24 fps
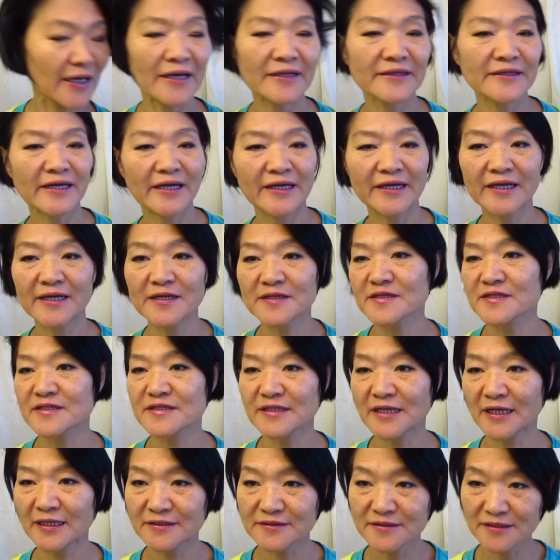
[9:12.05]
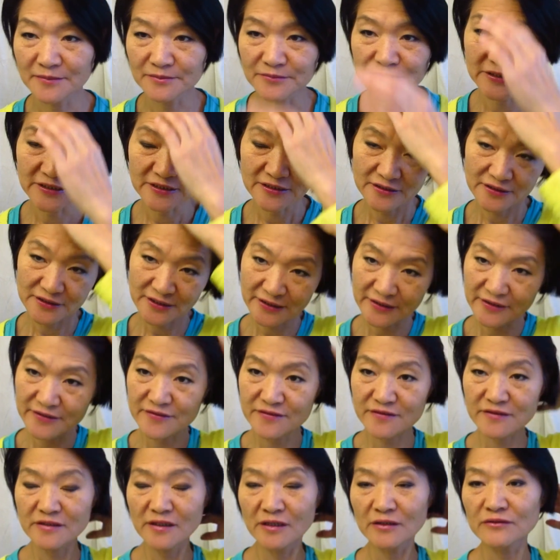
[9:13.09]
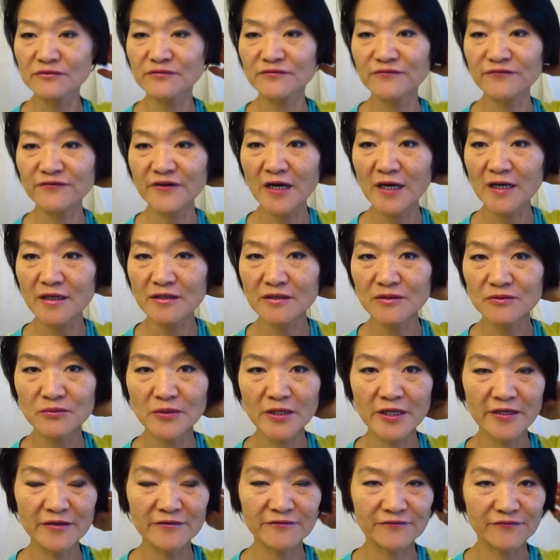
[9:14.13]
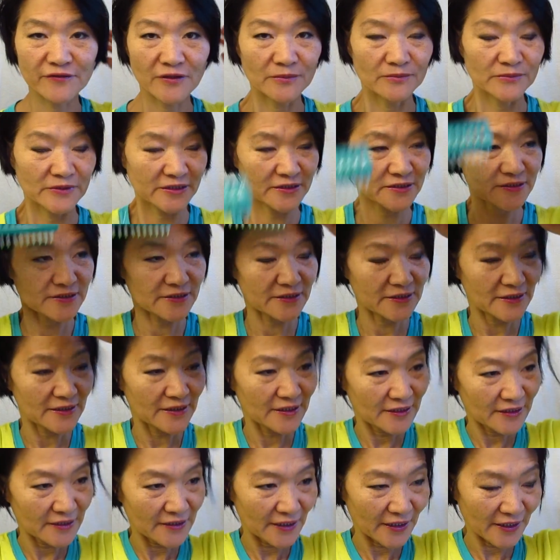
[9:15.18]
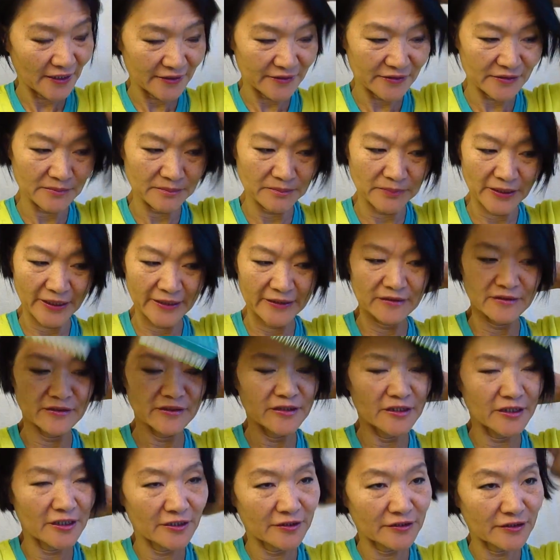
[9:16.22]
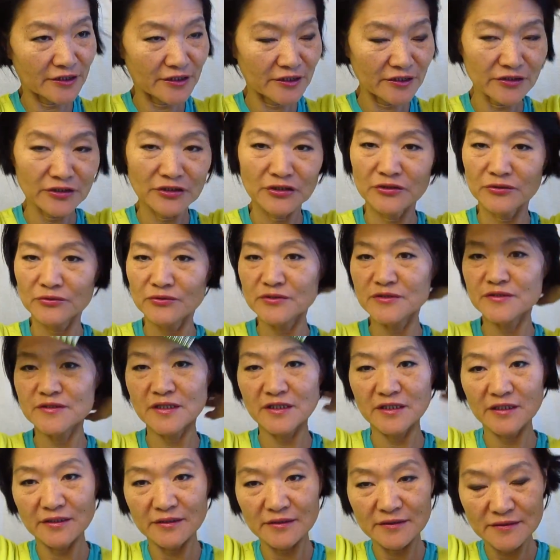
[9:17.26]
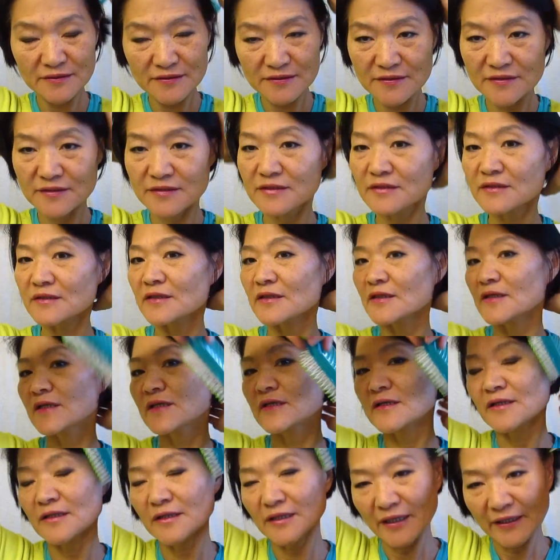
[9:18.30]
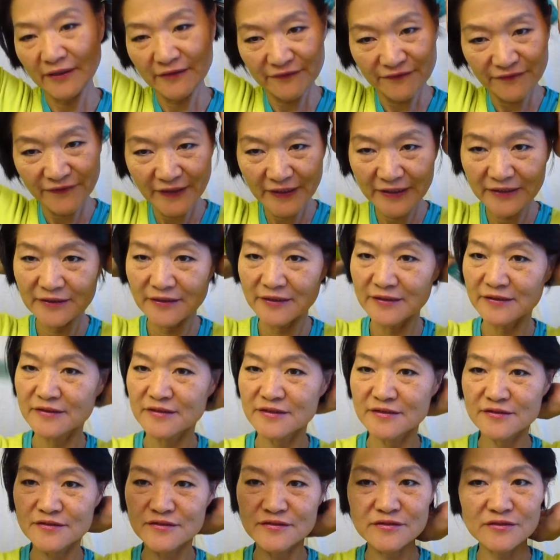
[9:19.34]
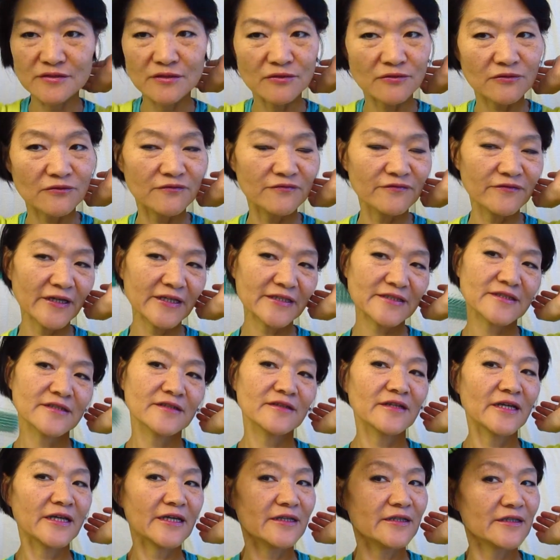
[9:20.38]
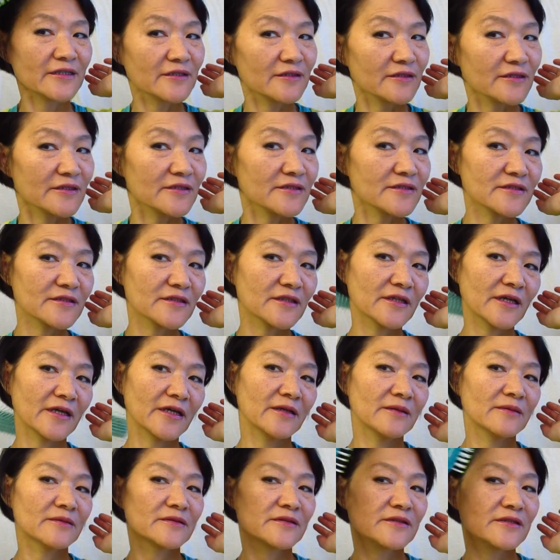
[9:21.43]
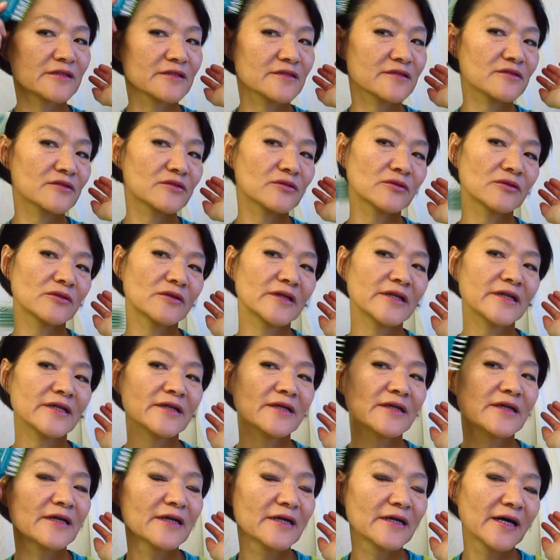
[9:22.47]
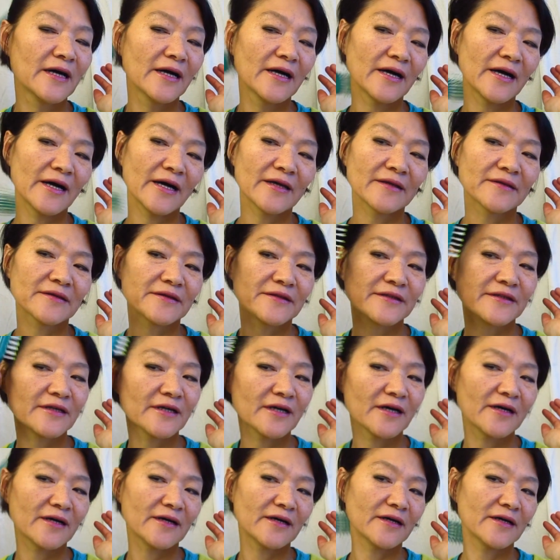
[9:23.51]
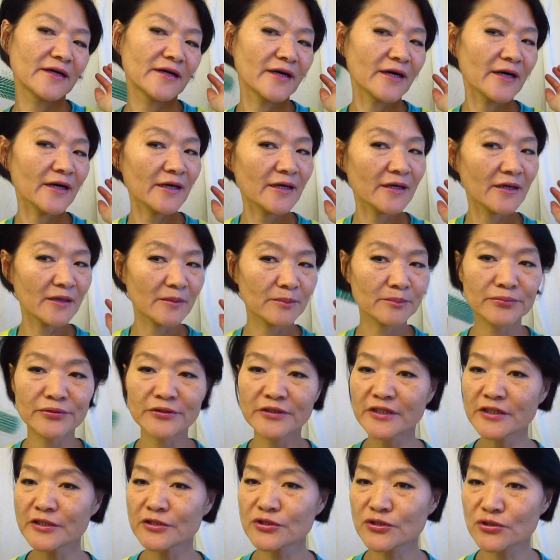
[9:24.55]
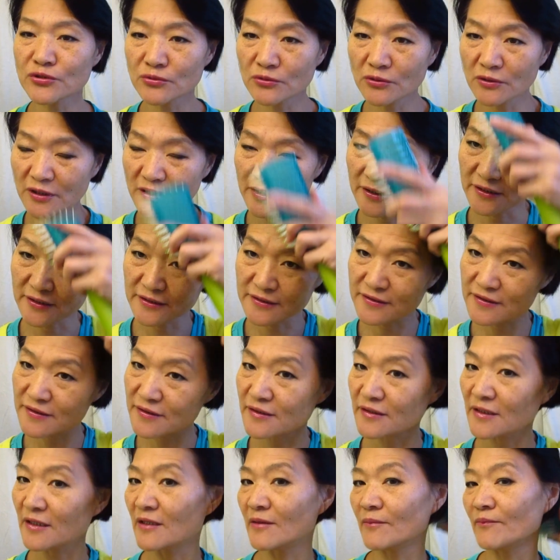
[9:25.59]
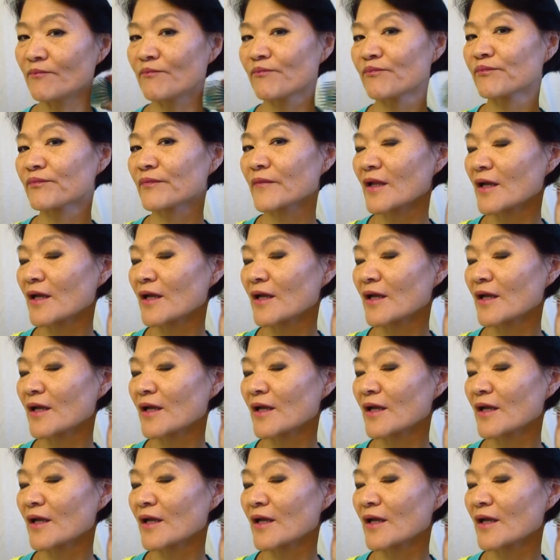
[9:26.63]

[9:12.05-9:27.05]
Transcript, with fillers: and I can start something that is not far away from it. And by learning new things, I find it is so fascinating, this game, this toy, and uh, uh, pretty sure this um,